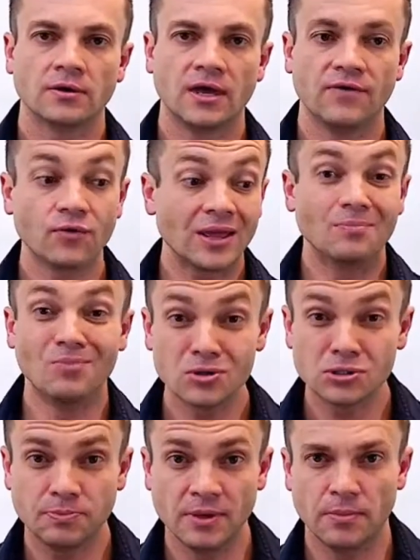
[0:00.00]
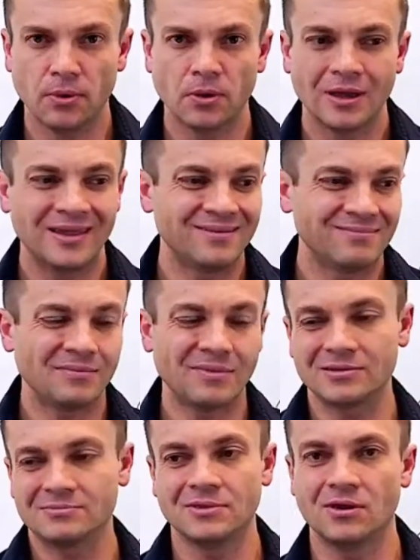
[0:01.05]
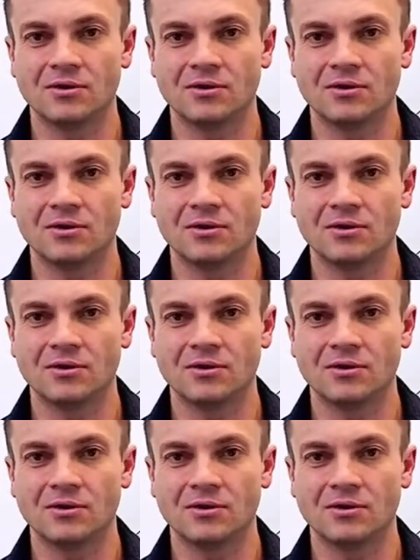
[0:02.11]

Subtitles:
Okay, if you're like most people, and I'm not